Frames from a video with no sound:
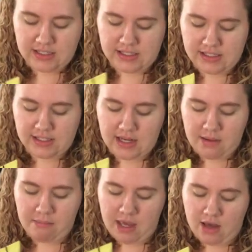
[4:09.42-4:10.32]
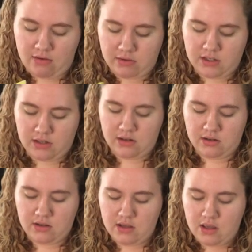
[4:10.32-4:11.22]
a decent amount.
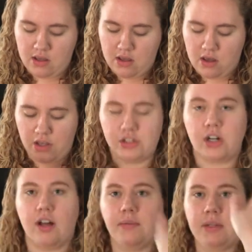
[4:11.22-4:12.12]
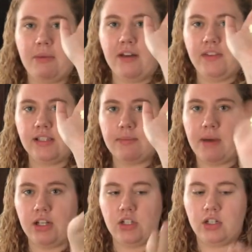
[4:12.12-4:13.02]
I'll start off with about this
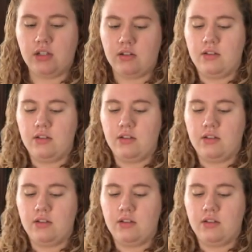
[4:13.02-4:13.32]
much,